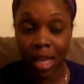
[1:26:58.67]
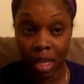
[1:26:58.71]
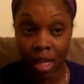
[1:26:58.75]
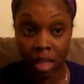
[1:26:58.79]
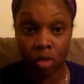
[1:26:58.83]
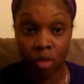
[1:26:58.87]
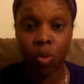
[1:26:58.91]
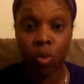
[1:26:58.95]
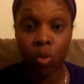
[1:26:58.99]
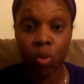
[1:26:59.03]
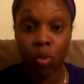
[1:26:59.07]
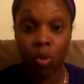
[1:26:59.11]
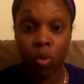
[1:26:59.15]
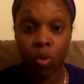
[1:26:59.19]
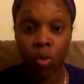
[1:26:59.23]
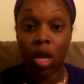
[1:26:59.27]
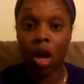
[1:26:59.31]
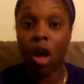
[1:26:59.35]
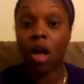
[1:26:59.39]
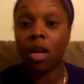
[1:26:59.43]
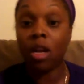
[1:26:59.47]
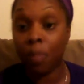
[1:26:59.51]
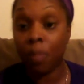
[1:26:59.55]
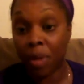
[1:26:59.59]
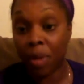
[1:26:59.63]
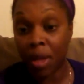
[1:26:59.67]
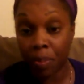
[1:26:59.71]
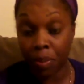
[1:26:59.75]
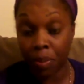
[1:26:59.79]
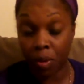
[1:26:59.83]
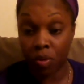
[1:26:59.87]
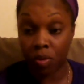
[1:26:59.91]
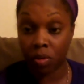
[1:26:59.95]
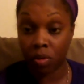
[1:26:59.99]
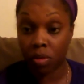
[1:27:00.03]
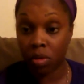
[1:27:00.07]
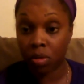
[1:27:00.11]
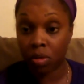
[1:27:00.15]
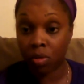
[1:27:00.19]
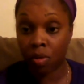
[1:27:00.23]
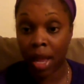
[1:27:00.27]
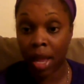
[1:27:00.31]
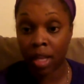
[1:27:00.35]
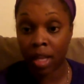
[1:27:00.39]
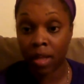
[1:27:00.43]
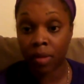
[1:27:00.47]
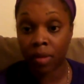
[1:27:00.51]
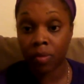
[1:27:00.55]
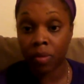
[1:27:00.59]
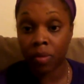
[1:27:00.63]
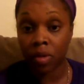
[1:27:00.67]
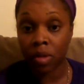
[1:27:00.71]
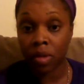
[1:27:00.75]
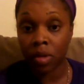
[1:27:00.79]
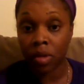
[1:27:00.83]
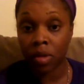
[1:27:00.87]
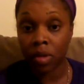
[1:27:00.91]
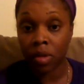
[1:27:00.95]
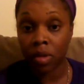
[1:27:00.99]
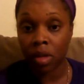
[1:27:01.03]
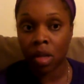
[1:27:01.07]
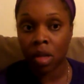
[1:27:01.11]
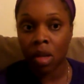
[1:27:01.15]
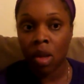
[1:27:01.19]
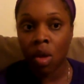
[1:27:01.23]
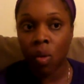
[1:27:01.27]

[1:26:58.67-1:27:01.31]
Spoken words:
because we are the people, right? We